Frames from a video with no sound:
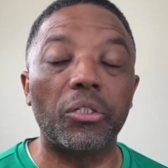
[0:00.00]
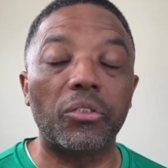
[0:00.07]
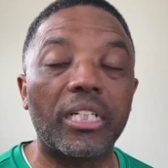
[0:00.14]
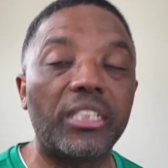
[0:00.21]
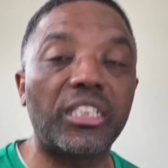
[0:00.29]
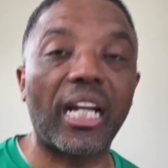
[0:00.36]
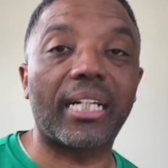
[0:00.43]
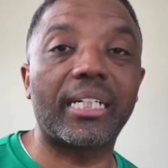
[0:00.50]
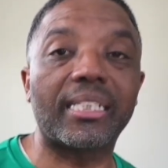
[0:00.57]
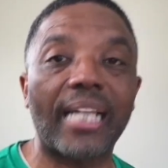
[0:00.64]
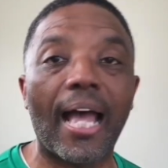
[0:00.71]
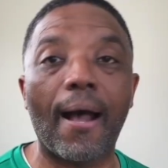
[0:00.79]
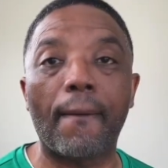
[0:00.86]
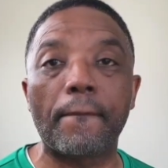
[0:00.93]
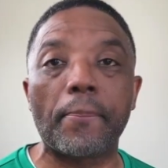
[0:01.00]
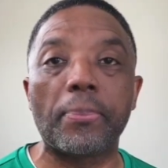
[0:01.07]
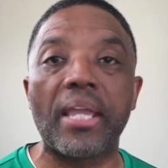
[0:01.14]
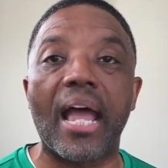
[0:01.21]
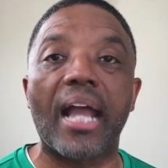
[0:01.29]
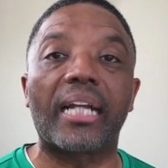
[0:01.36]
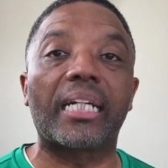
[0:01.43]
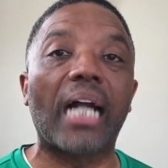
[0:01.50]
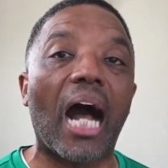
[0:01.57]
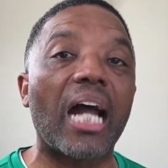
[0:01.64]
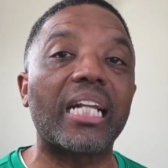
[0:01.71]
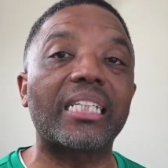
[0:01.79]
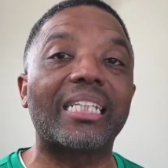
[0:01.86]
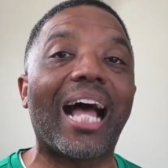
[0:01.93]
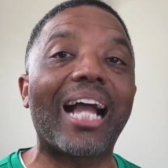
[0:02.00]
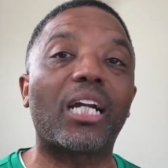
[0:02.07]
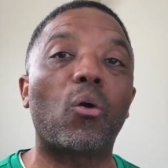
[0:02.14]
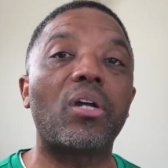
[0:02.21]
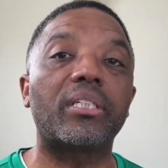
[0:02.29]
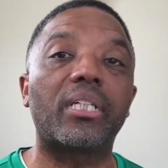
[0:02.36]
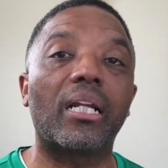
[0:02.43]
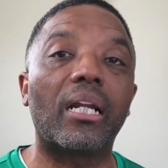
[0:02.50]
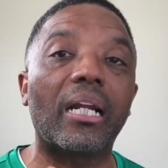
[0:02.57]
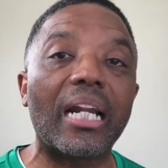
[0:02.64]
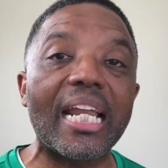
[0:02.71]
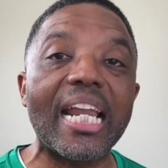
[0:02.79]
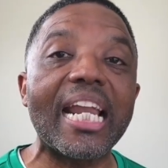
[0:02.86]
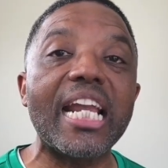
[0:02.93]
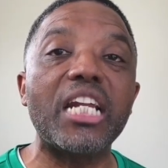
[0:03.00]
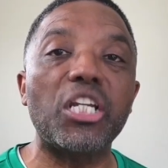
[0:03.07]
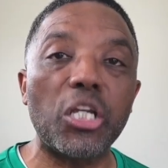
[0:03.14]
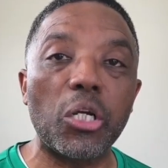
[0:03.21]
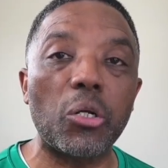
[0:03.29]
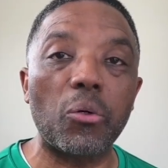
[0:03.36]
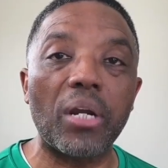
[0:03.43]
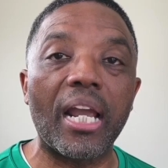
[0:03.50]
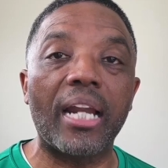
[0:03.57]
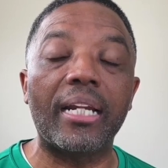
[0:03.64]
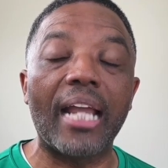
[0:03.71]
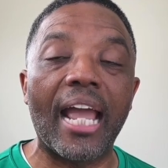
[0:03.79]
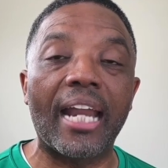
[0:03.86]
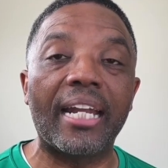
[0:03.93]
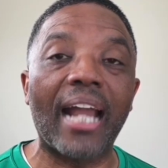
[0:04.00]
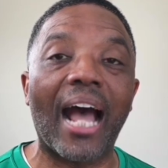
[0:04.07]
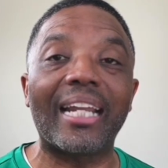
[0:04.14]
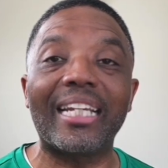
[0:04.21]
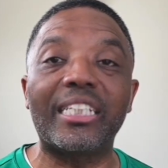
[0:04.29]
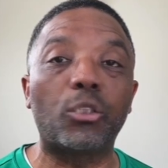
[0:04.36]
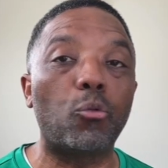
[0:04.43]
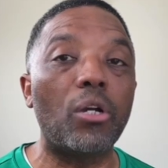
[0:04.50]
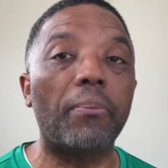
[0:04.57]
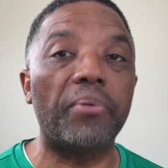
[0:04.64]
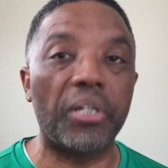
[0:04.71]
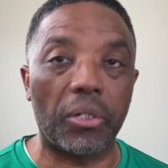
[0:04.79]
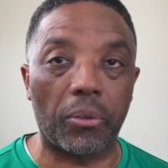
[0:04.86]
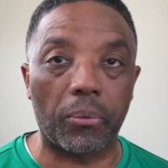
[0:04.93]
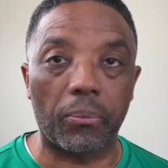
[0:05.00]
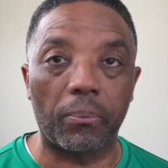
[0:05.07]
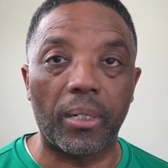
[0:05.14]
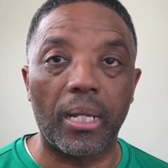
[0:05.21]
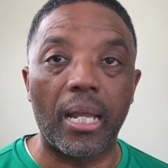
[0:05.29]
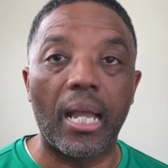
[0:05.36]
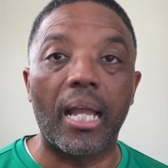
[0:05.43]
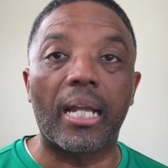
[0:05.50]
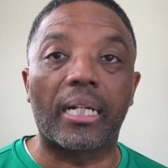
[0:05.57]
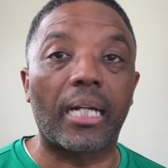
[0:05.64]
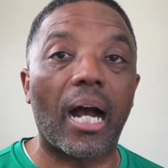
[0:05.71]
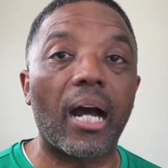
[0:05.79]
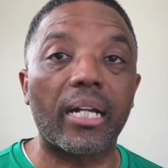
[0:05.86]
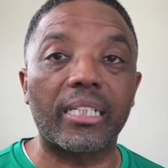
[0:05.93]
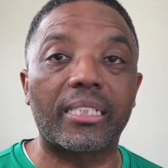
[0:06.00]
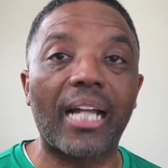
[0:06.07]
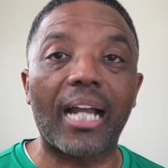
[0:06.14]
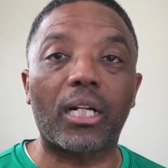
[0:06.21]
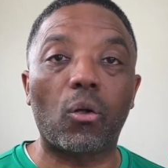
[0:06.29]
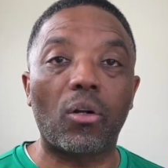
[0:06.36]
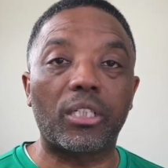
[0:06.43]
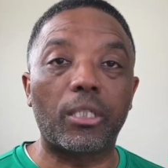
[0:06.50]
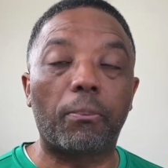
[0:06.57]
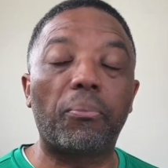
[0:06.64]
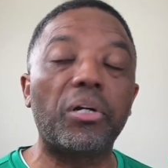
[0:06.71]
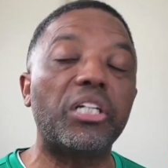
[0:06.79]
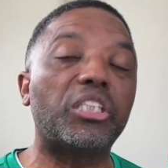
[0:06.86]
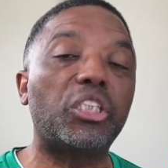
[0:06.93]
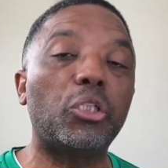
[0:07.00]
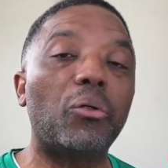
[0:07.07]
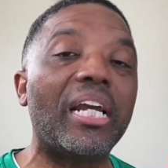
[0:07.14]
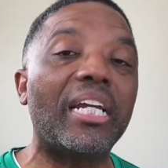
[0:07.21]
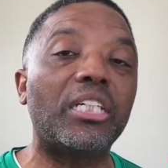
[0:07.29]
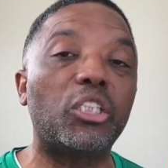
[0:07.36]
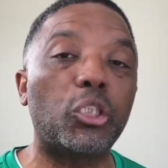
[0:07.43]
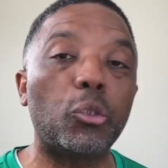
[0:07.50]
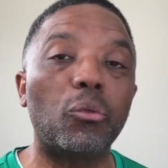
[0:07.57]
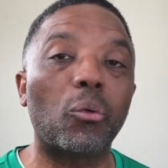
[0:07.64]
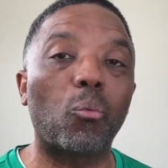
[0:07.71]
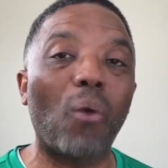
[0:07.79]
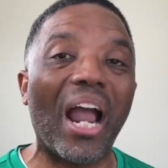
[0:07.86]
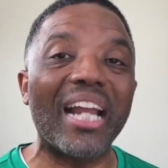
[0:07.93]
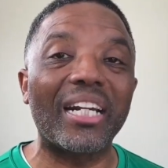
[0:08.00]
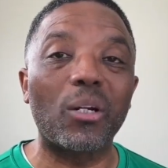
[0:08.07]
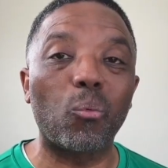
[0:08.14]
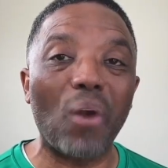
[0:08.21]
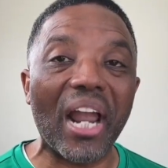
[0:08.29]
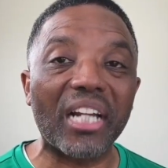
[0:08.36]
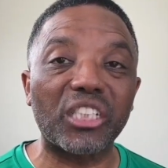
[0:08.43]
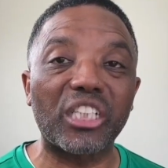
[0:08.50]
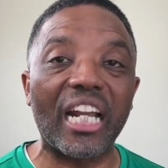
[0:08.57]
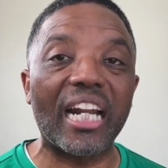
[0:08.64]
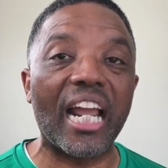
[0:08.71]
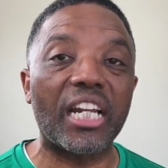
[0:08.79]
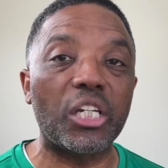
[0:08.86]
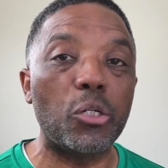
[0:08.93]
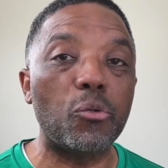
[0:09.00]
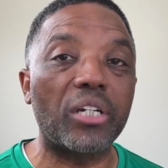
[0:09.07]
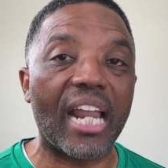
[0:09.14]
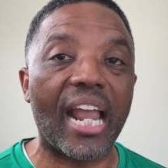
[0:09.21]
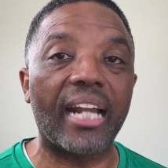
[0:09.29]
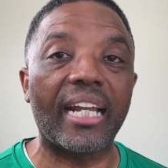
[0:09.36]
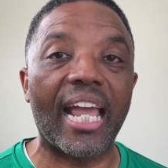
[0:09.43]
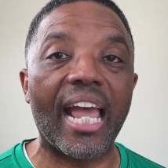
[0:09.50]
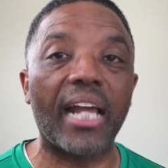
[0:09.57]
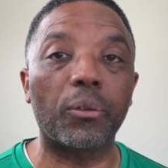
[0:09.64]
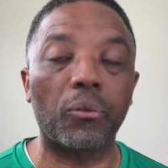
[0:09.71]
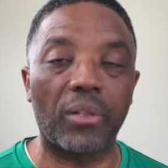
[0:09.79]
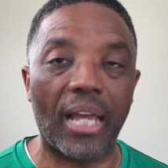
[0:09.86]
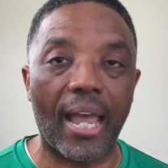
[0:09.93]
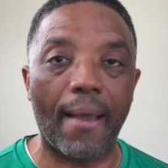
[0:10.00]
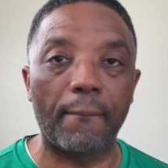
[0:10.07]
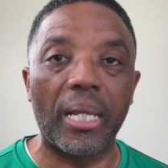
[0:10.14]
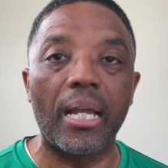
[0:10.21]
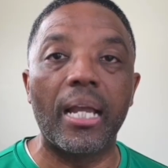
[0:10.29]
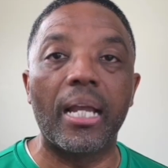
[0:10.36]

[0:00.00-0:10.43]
You see, check this out. God is not going to lead you and not equip you. God is not going to push you into the right direction and you can't handle that.